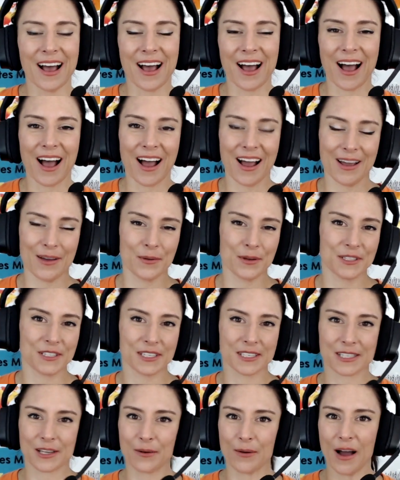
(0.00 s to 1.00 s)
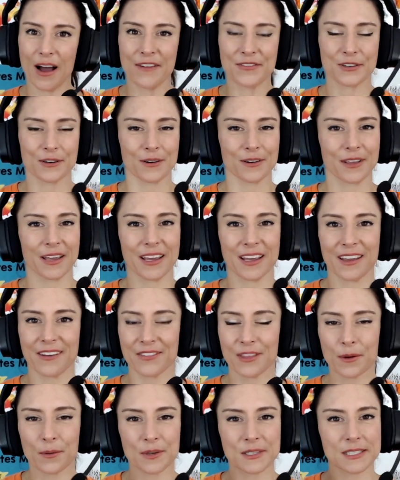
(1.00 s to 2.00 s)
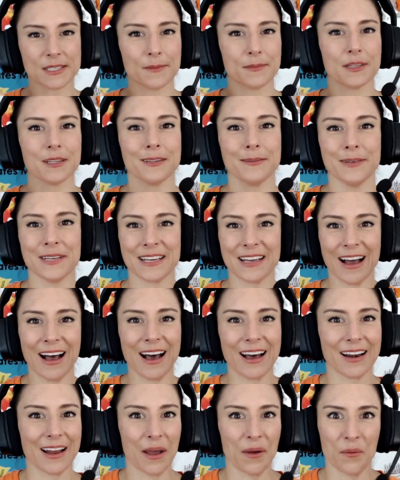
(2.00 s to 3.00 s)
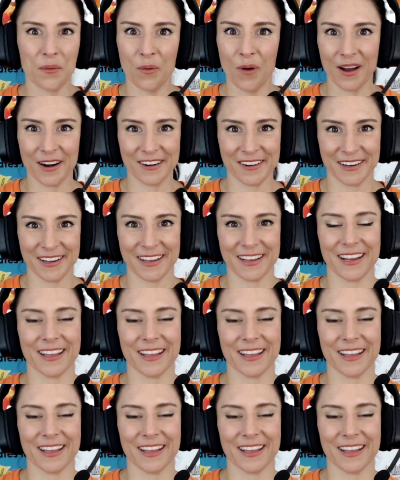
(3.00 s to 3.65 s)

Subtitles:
I would just go after, like, if there was something to be got, I wanted it.